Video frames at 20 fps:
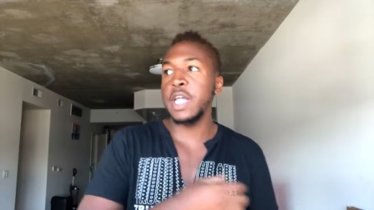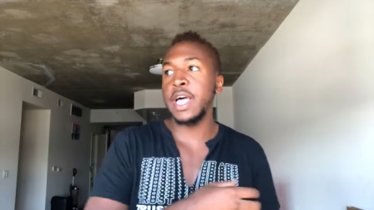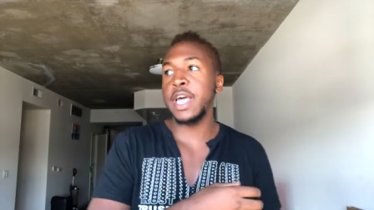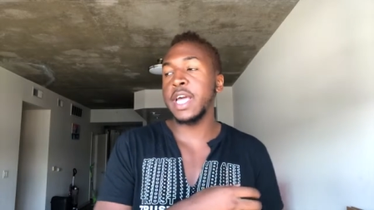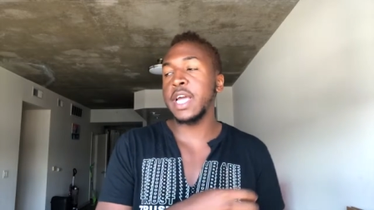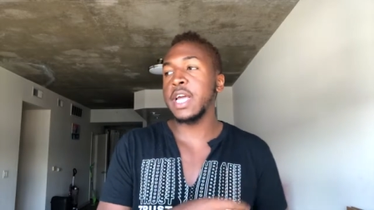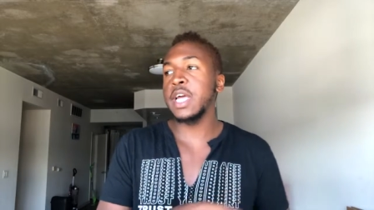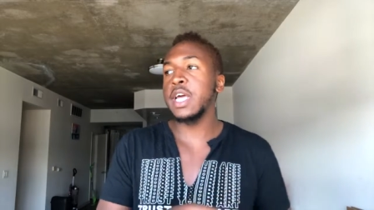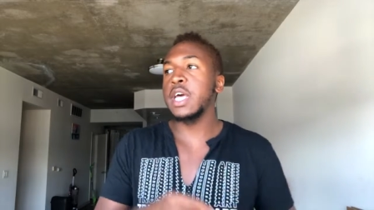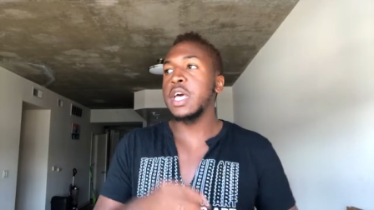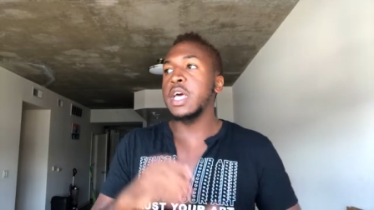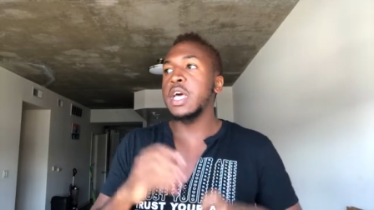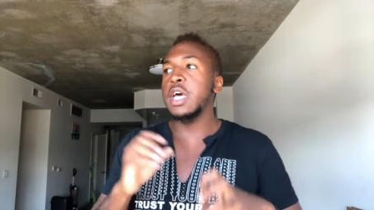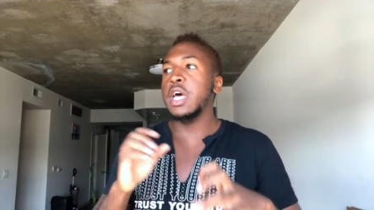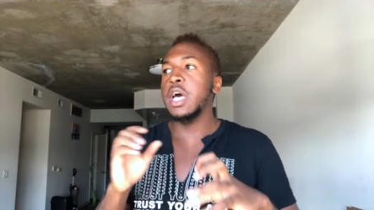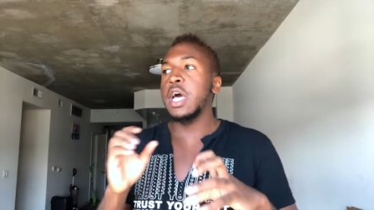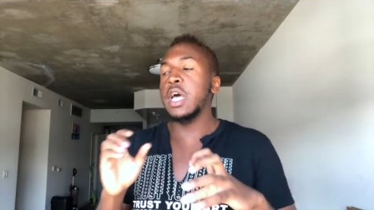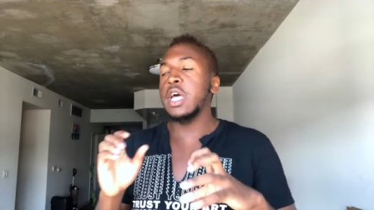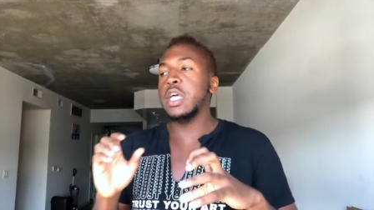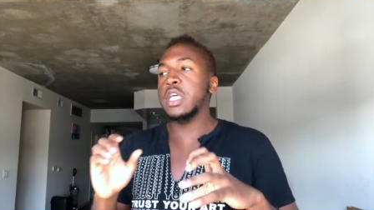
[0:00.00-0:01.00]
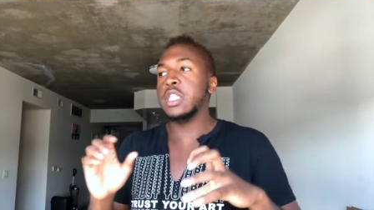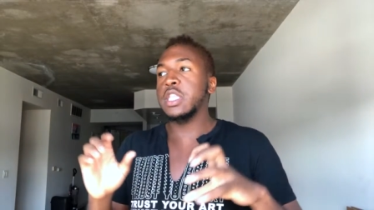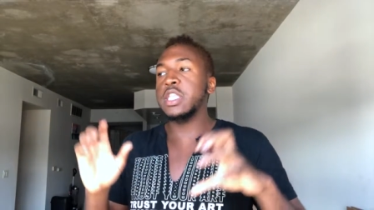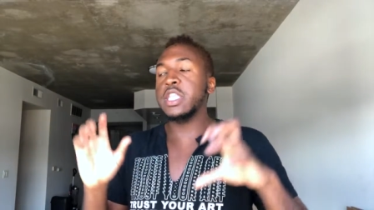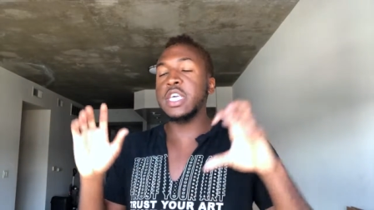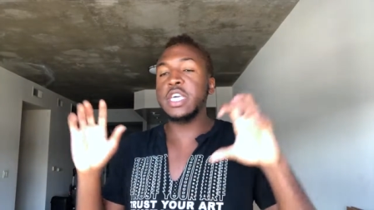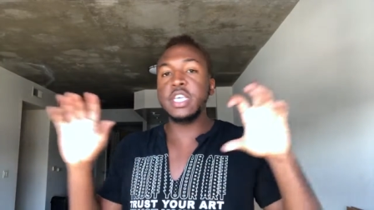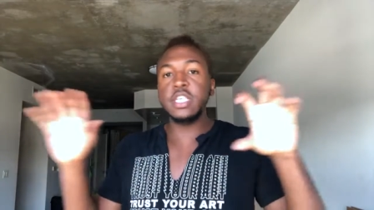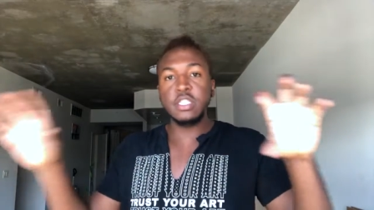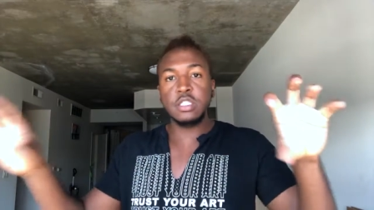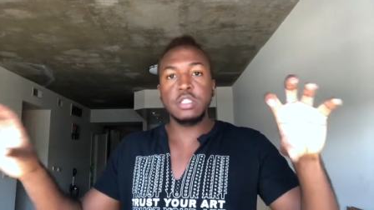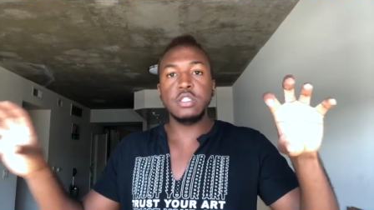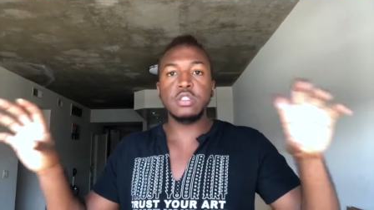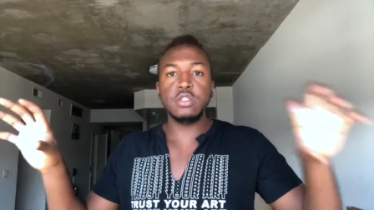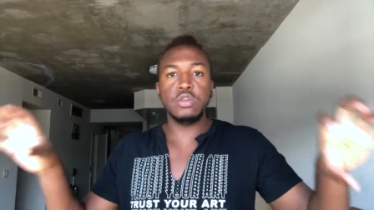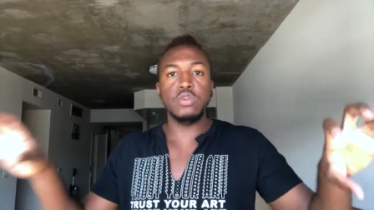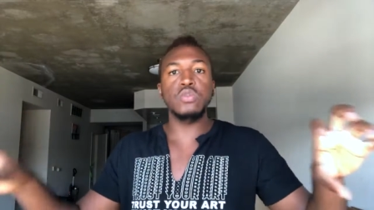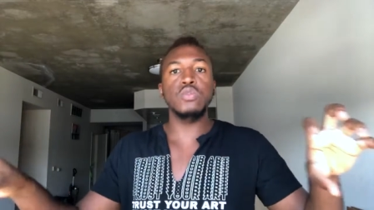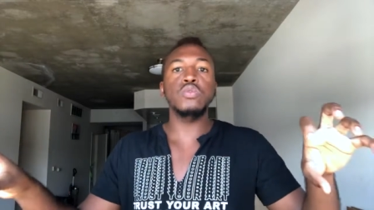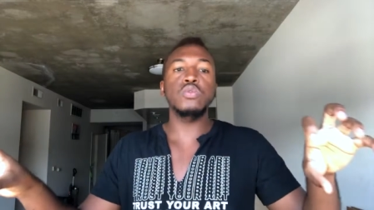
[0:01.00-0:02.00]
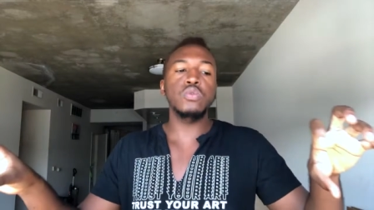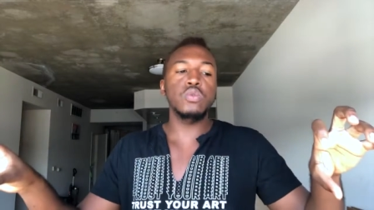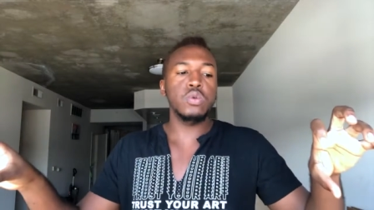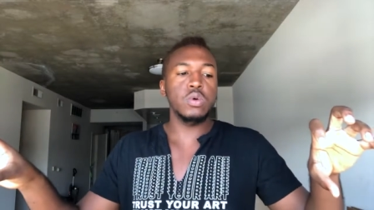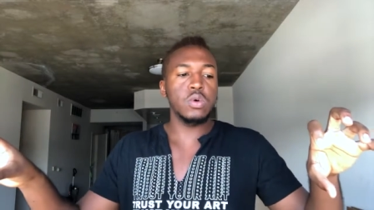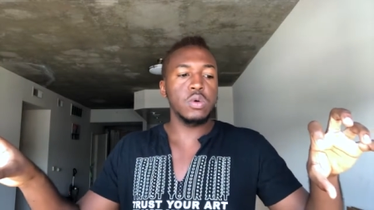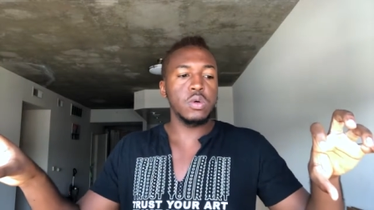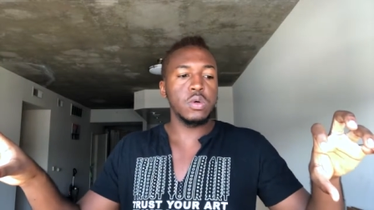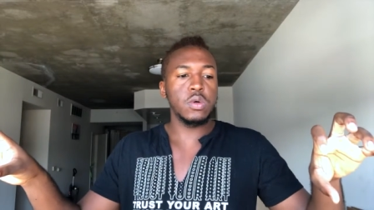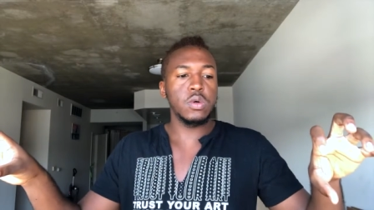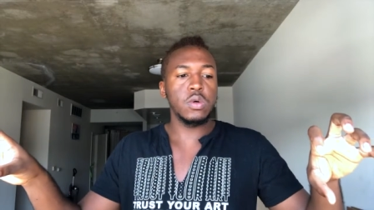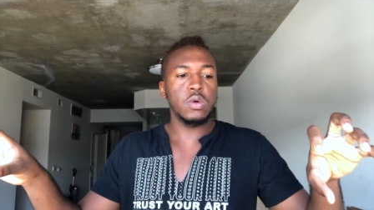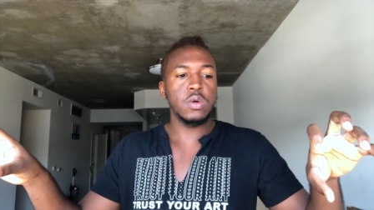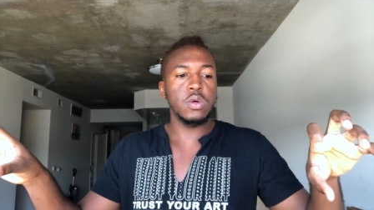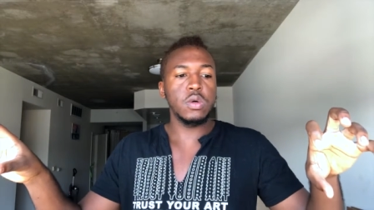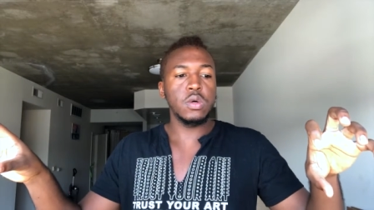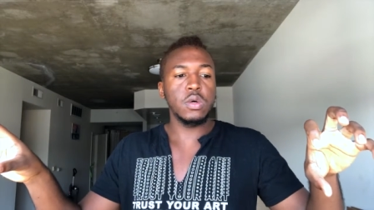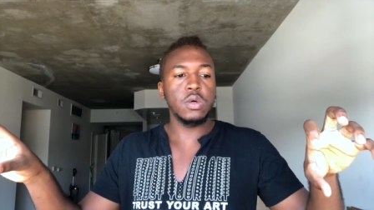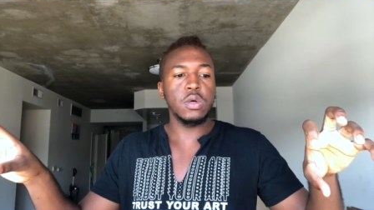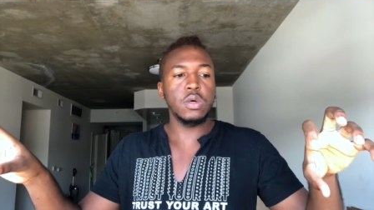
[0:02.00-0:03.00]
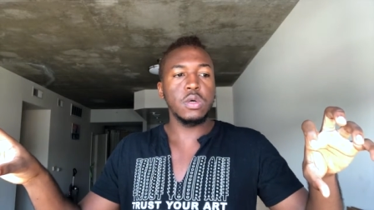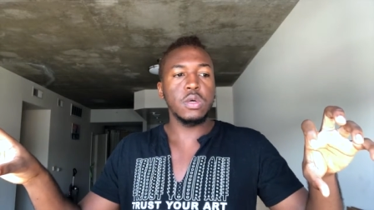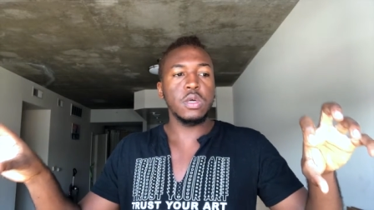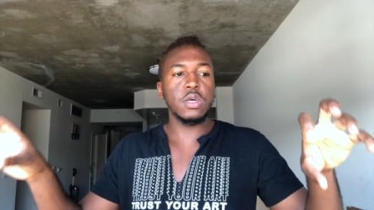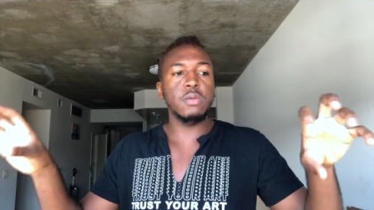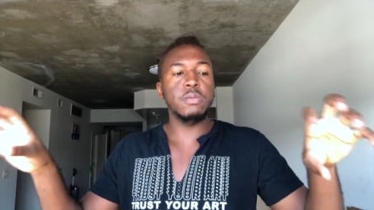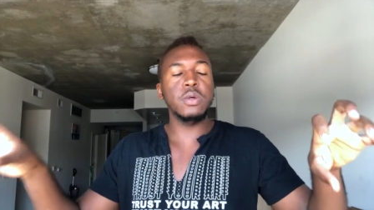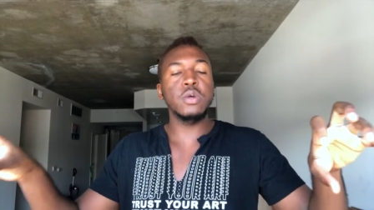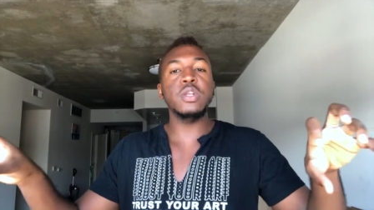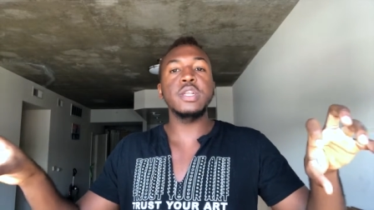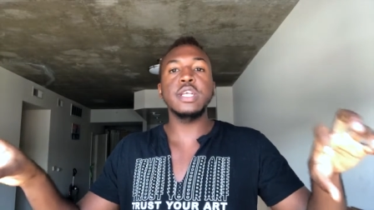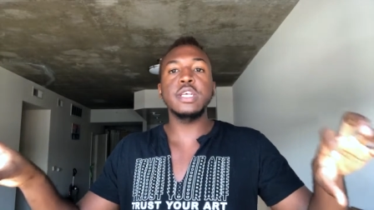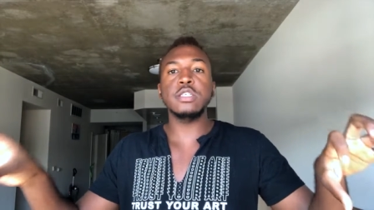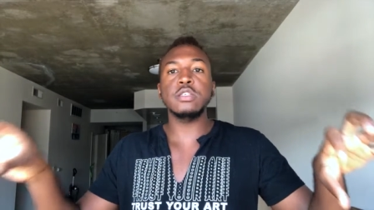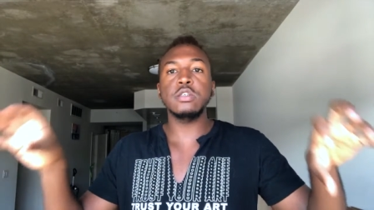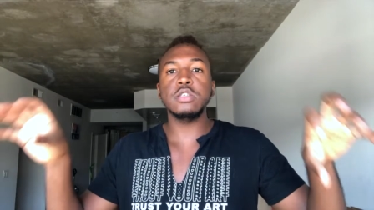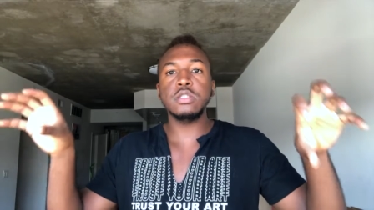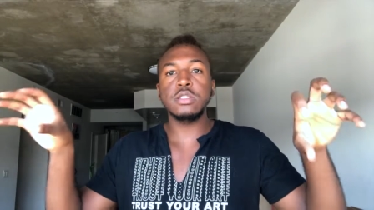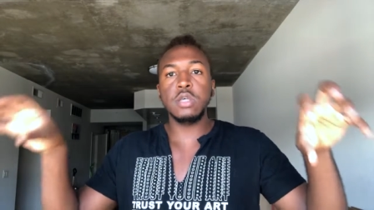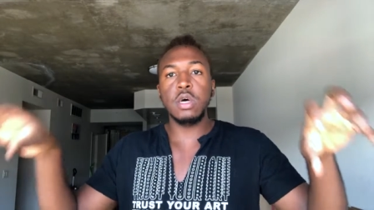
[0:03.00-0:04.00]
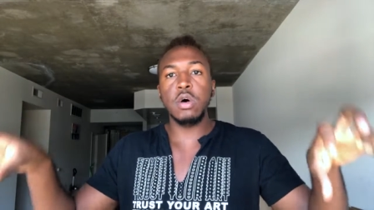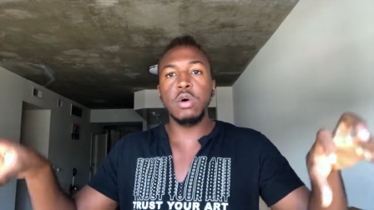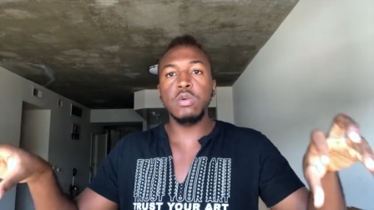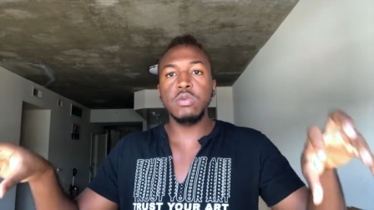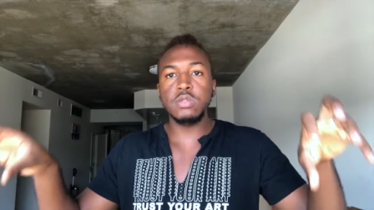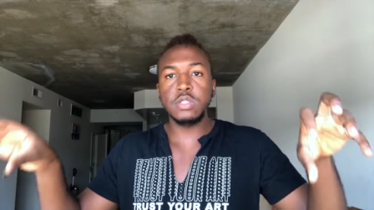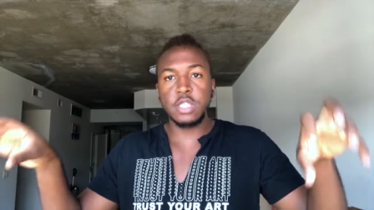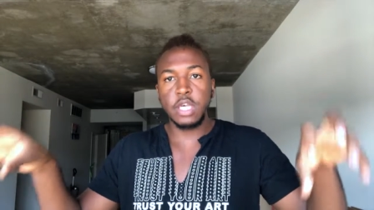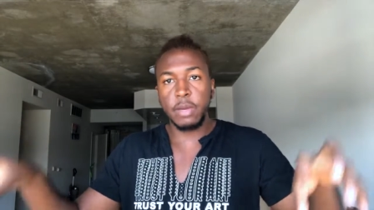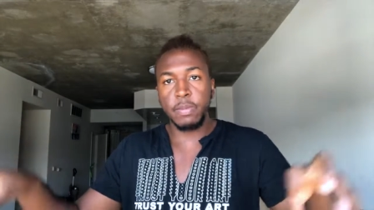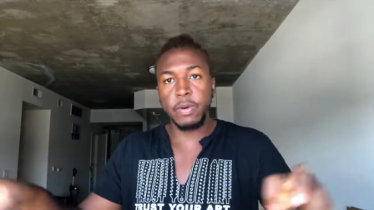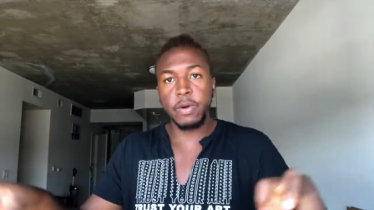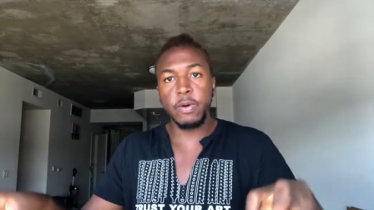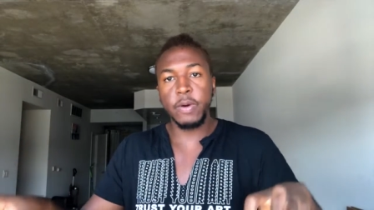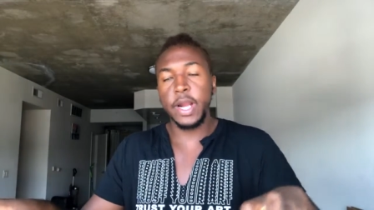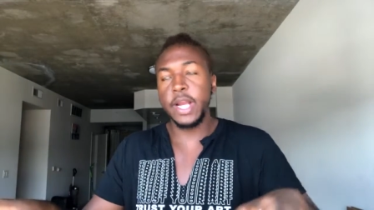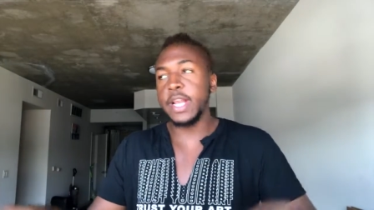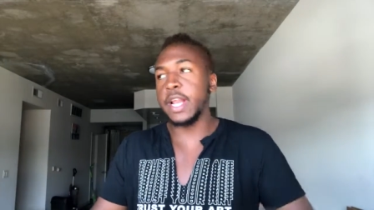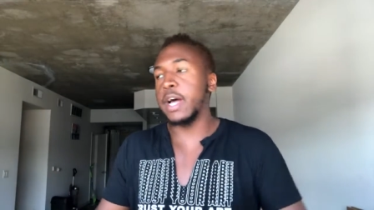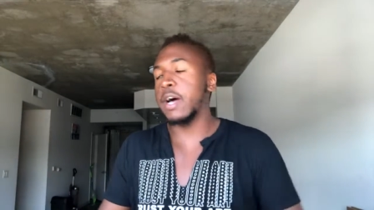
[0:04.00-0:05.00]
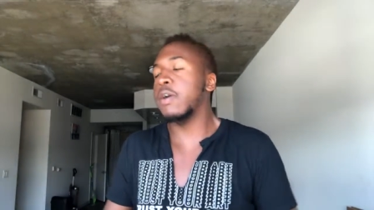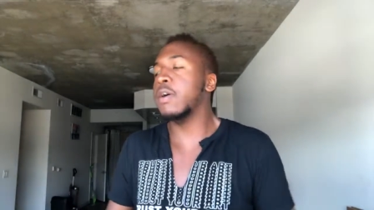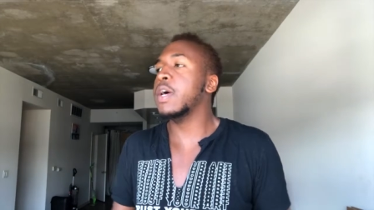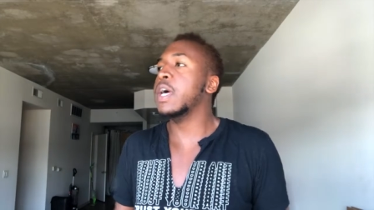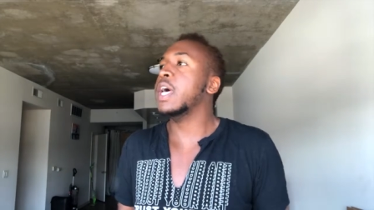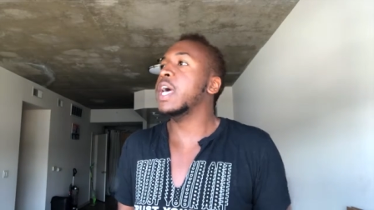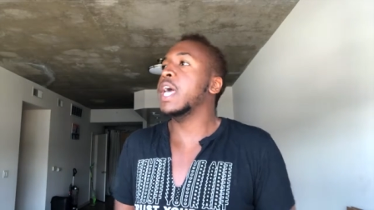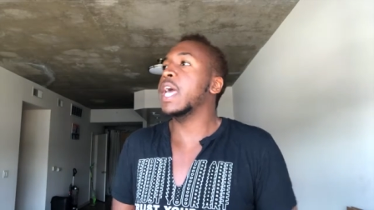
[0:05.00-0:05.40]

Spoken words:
like these two communities are so separate right now.